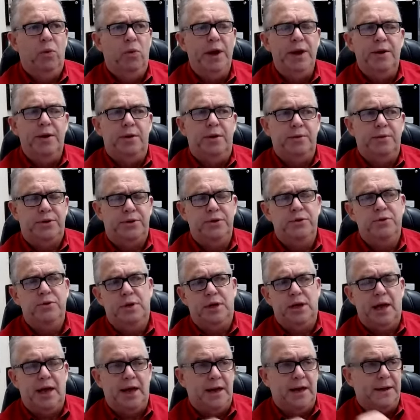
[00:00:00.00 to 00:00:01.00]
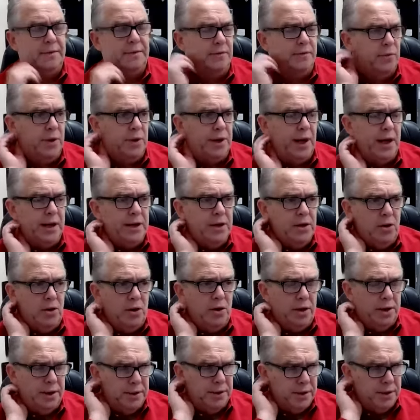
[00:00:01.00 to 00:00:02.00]
We don't do a lot of what I
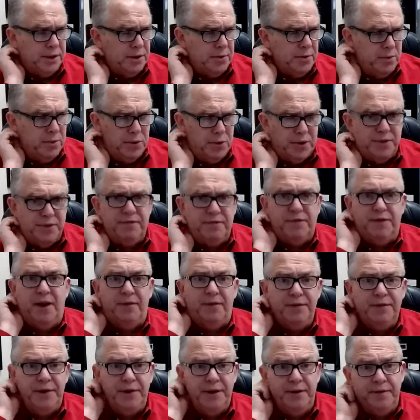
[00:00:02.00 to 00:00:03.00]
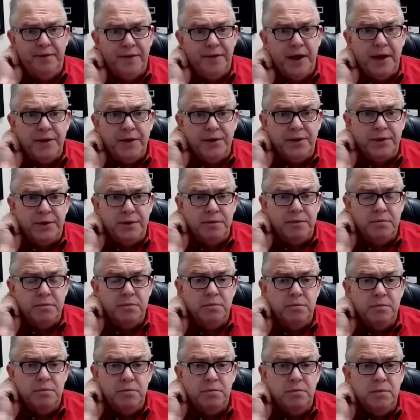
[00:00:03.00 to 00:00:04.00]
call in the community fluffy events.
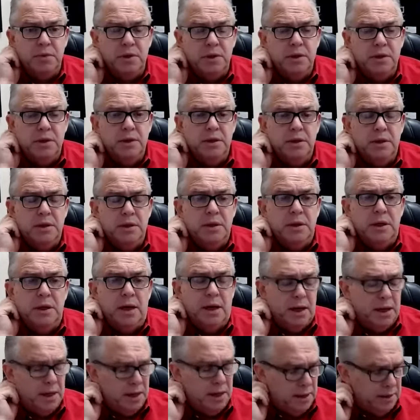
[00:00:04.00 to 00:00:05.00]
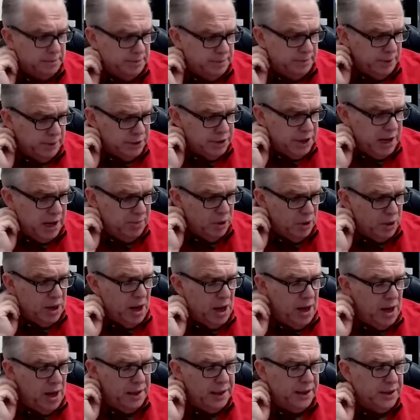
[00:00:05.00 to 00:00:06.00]
A chamber
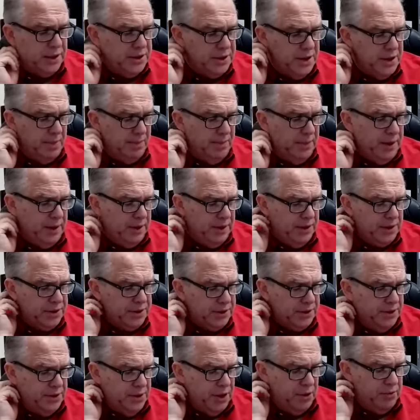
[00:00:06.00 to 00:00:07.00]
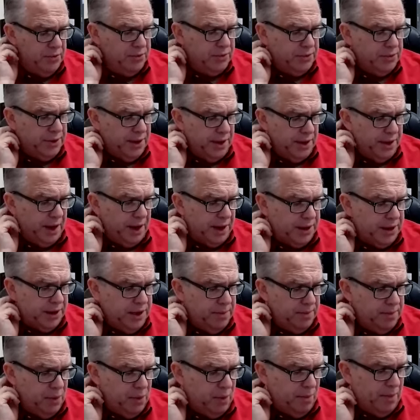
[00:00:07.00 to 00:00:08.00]
colleague sent me this note that I
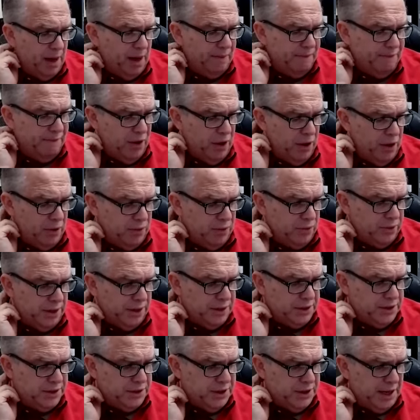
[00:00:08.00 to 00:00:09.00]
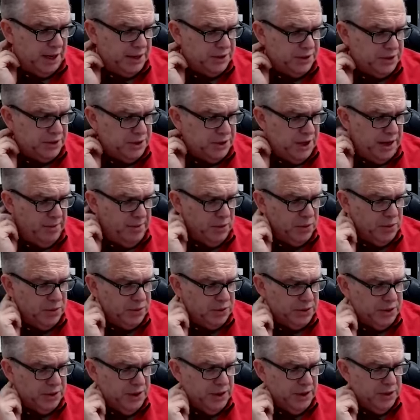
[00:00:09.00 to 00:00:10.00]
keep on my phone. It says chambers
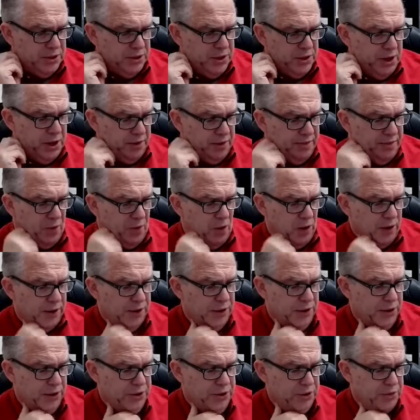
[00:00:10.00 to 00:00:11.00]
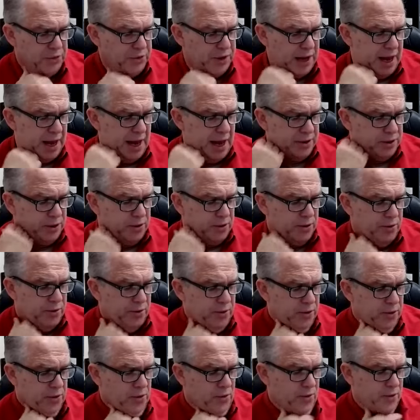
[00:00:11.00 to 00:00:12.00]
generally fall into 2
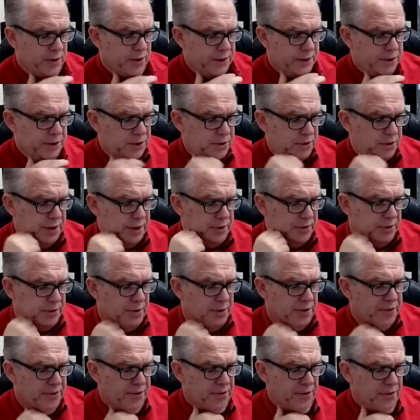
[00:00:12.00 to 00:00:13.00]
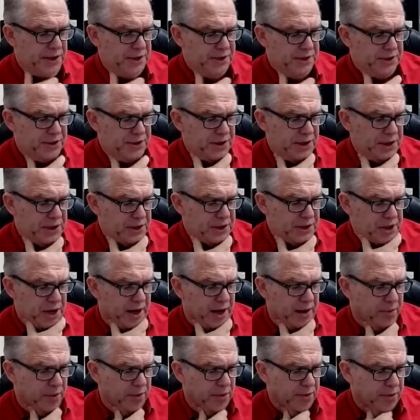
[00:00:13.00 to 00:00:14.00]
categories. You're either a 3C
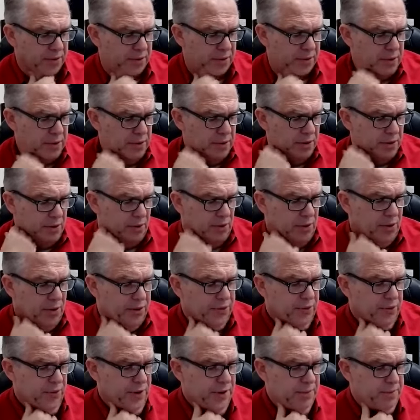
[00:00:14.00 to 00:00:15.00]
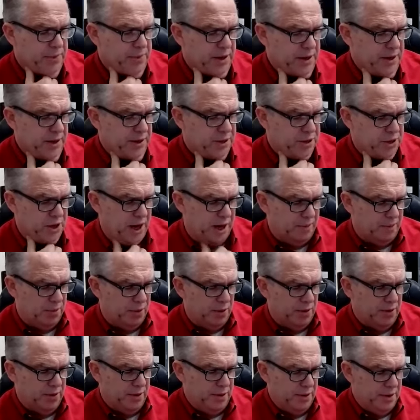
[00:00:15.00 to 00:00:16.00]
chamber or a 3P
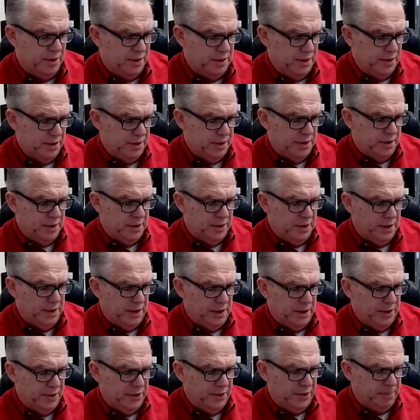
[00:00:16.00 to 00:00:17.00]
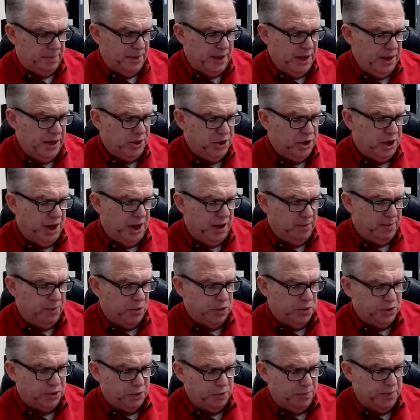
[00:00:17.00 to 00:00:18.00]
chamber. The P
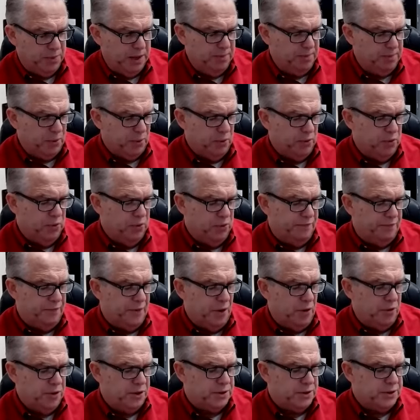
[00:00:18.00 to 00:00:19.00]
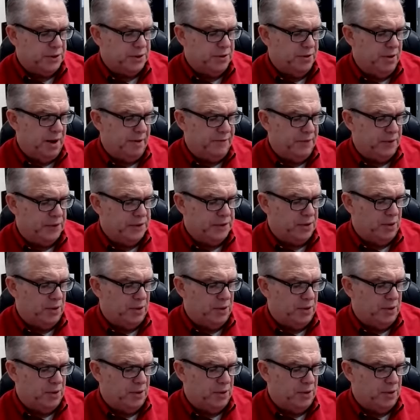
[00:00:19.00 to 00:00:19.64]
chambers are people who focus their efforts